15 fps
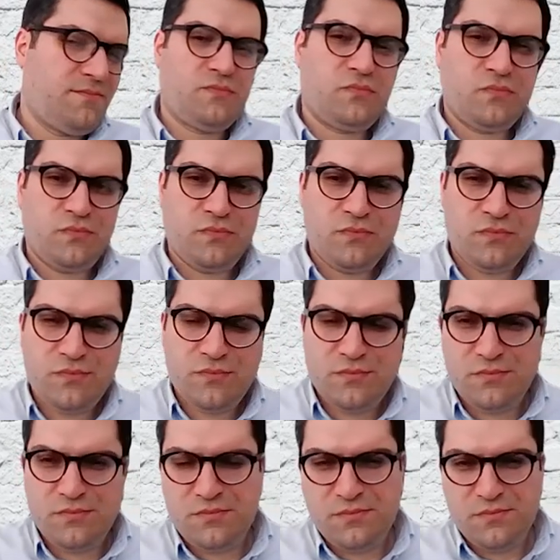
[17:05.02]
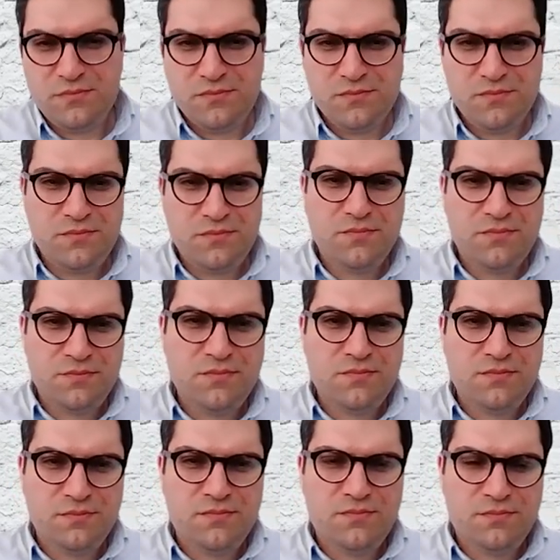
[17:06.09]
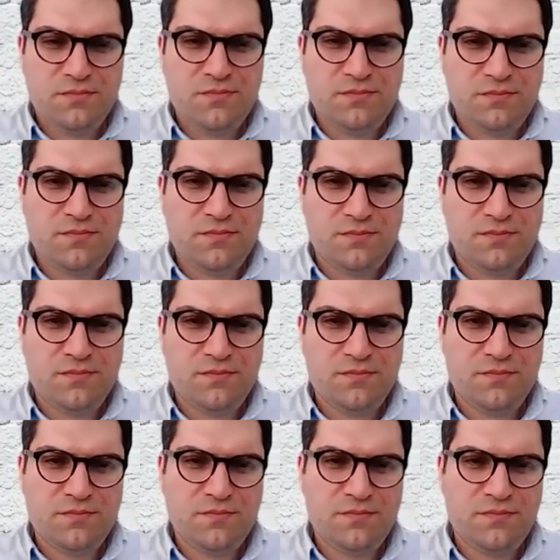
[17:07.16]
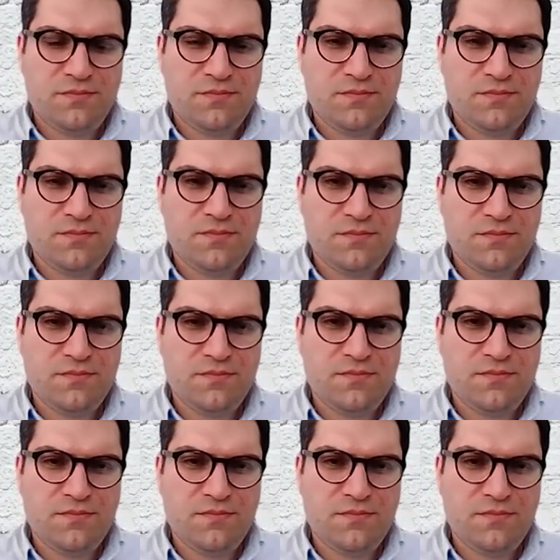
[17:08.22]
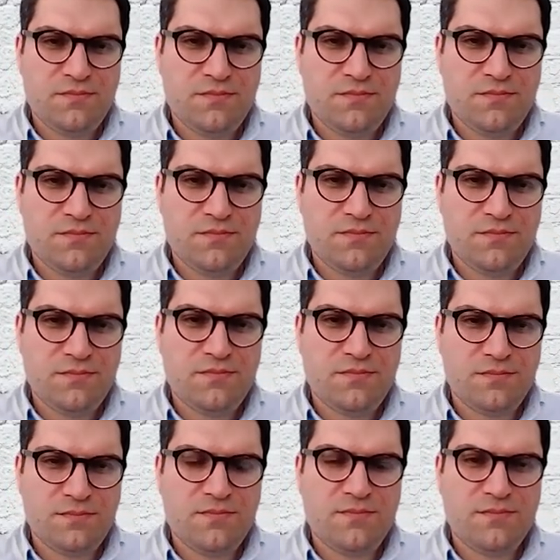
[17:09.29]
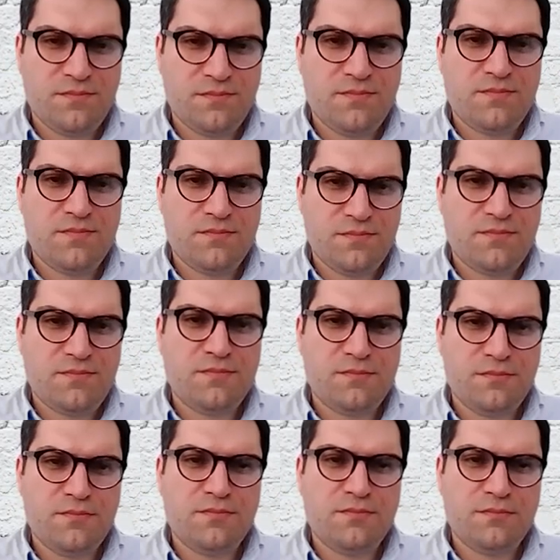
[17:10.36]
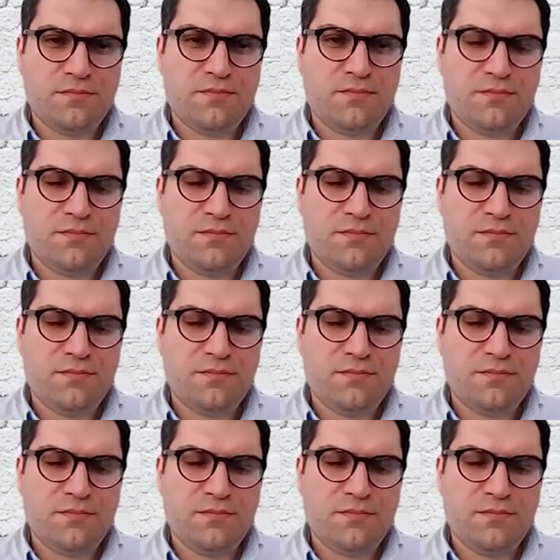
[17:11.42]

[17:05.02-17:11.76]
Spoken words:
This person isn't speaking.